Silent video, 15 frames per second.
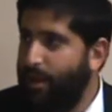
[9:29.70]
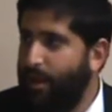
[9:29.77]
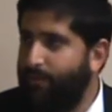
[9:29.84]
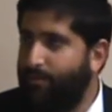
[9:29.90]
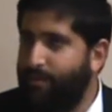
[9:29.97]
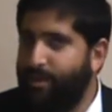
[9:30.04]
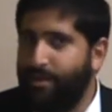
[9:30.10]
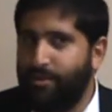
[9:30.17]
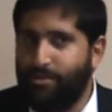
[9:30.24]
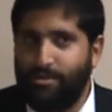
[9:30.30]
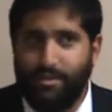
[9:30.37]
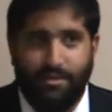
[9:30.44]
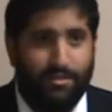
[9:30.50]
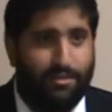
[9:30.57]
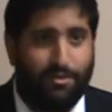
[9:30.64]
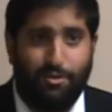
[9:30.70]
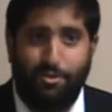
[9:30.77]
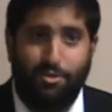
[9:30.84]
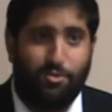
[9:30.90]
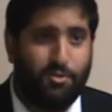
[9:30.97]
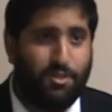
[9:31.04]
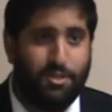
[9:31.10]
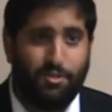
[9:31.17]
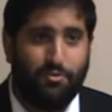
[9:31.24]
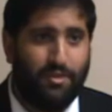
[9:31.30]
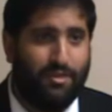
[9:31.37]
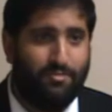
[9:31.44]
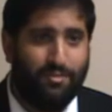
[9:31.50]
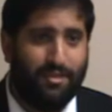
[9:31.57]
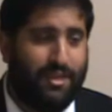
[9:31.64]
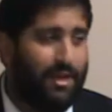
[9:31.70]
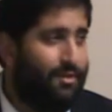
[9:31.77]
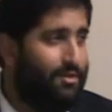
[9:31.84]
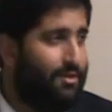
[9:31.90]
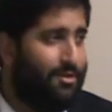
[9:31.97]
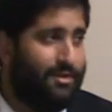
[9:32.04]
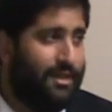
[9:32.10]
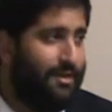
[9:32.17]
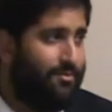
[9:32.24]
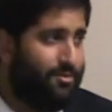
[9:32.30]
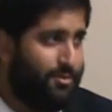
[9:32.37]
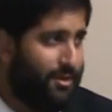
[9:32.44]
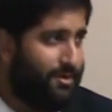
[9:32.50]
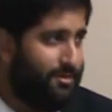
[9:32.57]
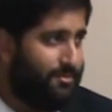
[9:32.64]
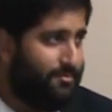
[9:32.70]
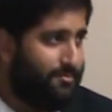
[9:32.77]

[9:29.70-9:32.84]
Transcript: And from here you see that there's two extremes on how long you have to wait.